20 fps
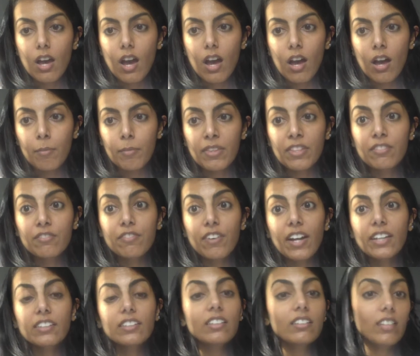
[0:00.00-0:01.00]
And then
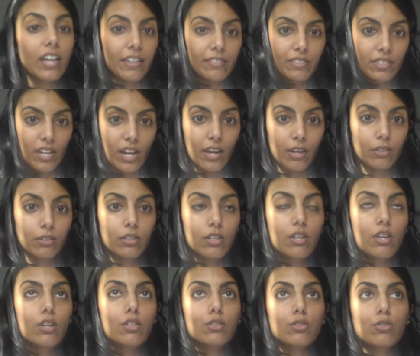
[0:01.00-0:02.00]
finally, lifestyle.
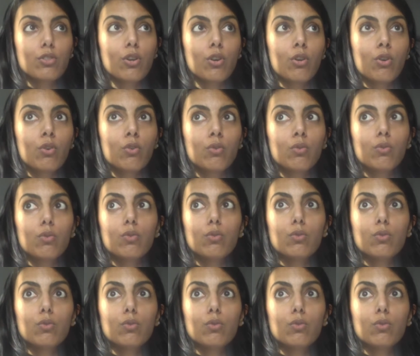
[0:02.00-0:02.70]
So